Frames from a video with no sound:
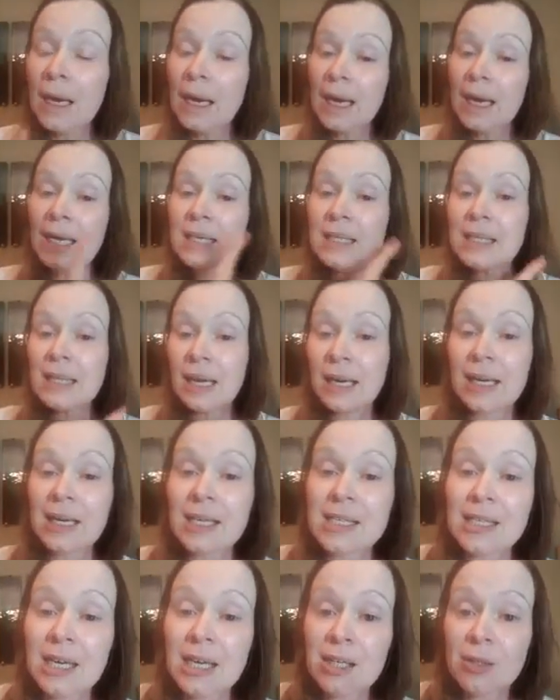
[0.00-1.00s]
And like I
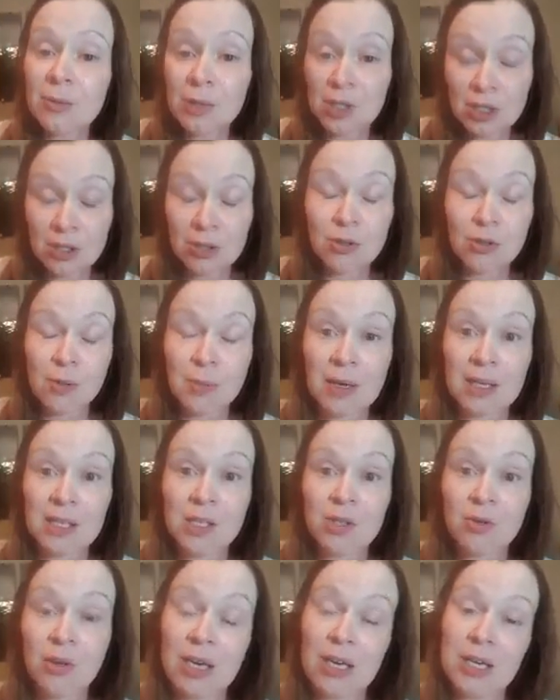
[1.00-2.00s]
said, we do a
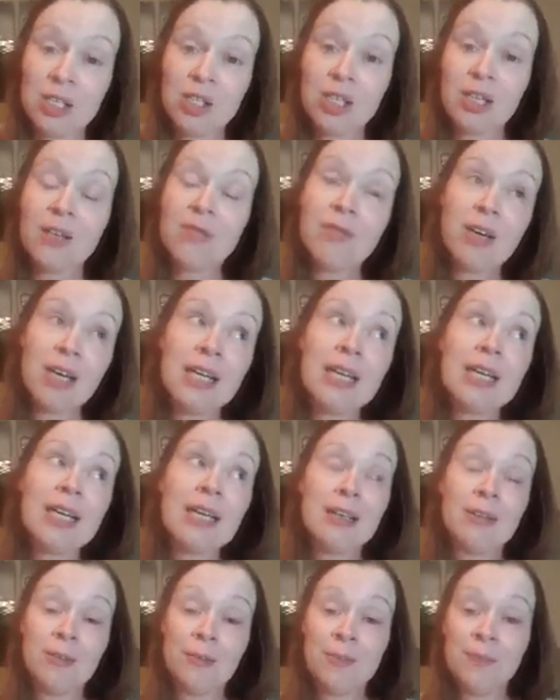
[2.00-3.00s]
men's range. And right
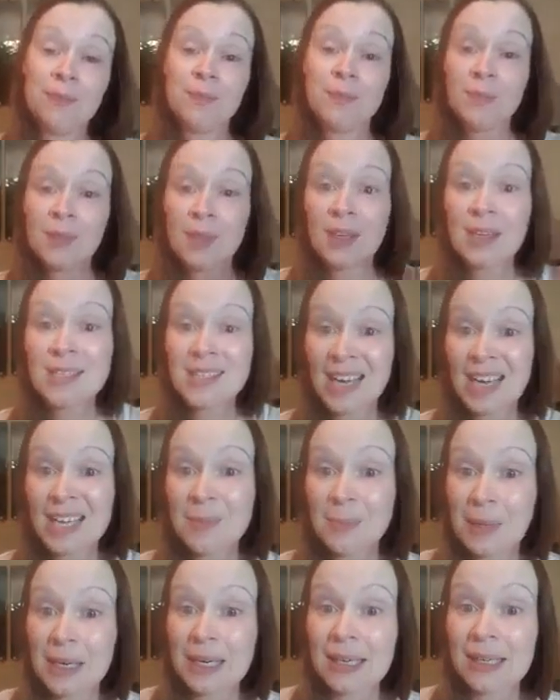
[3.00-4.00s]
now, said
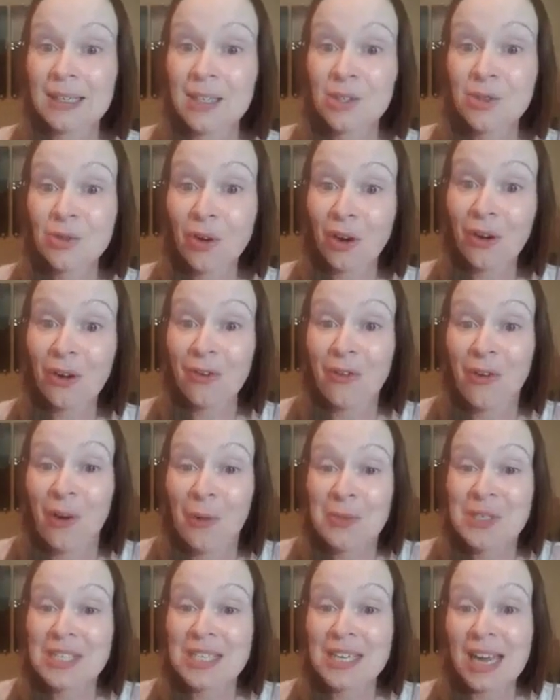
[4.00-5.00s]
man has run off
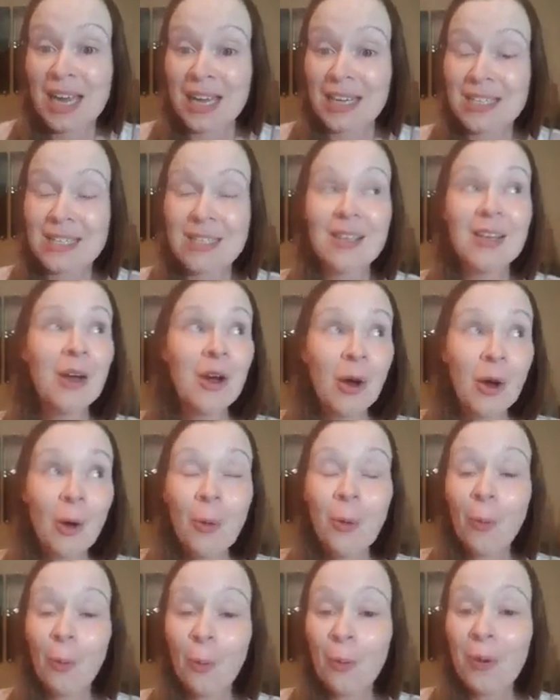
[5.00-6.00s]
upstairs
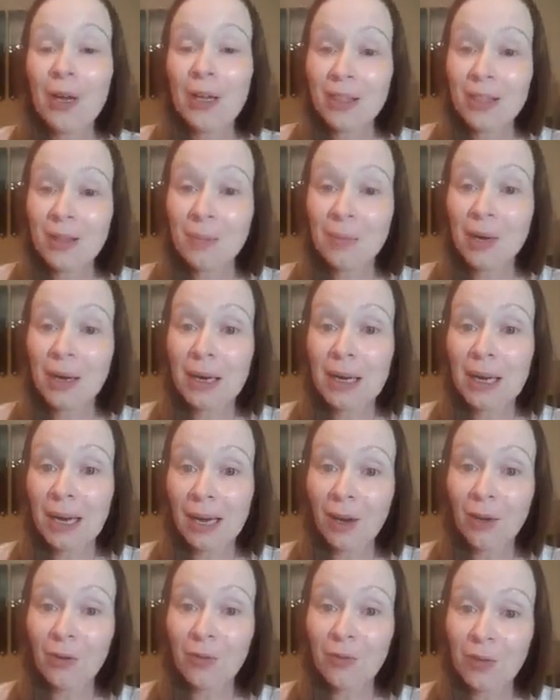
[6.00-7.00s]
with my
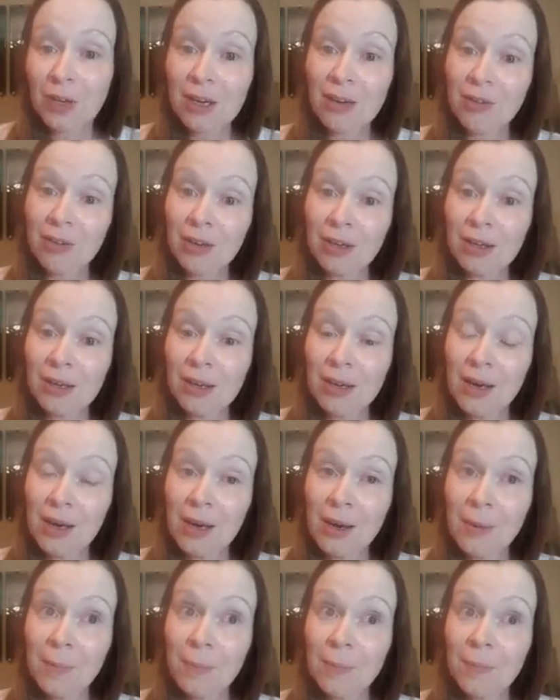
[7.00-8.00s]
aloe vera
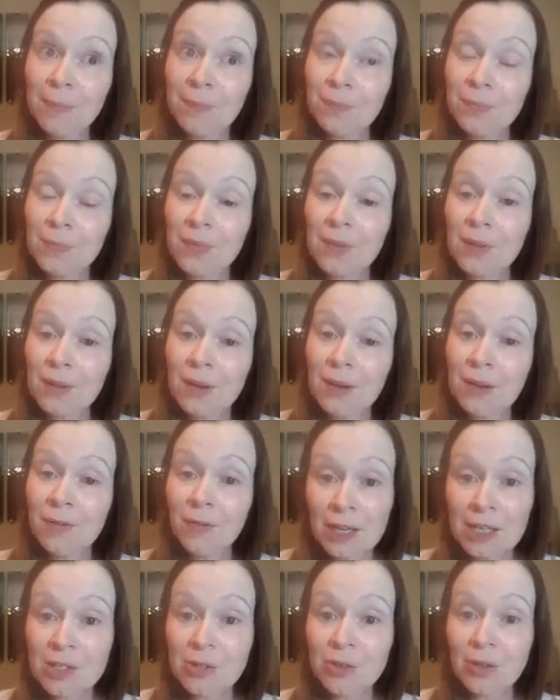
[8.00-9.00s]

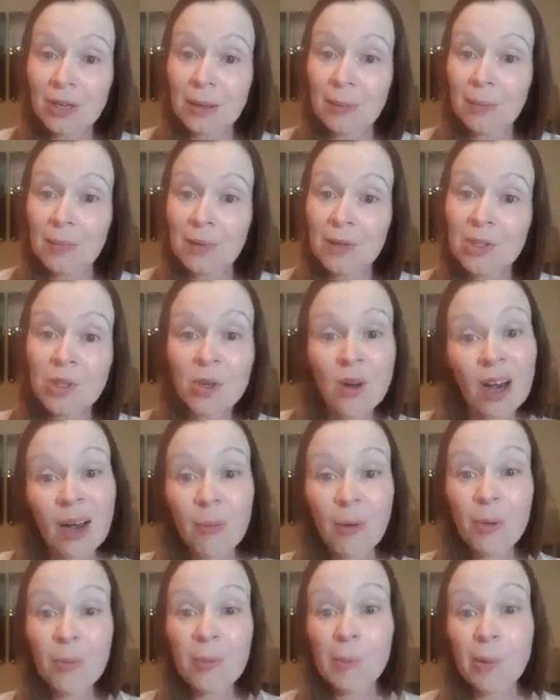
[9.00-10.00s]
face cream. So I
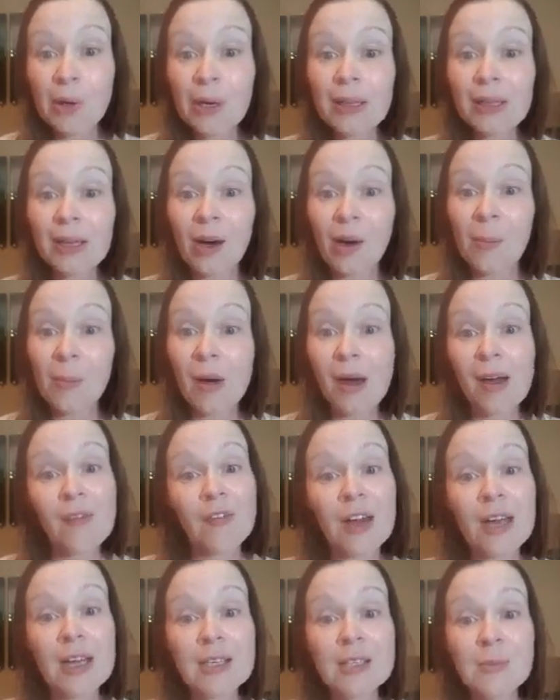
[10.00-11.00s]
won't be putting that on my
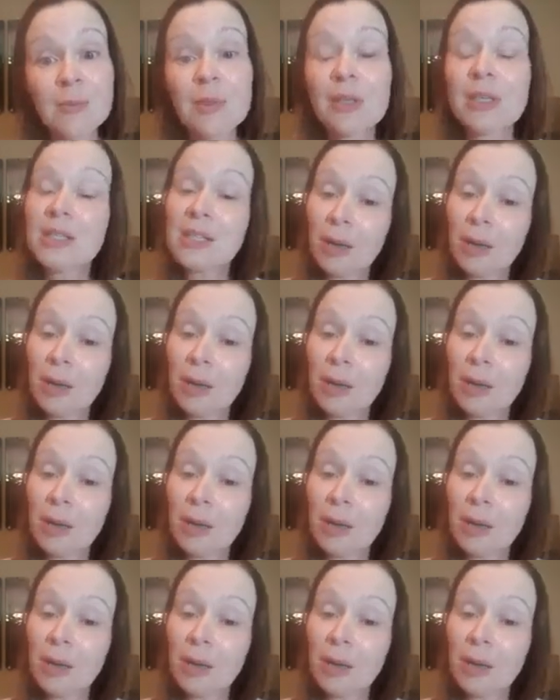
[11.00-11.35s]
face because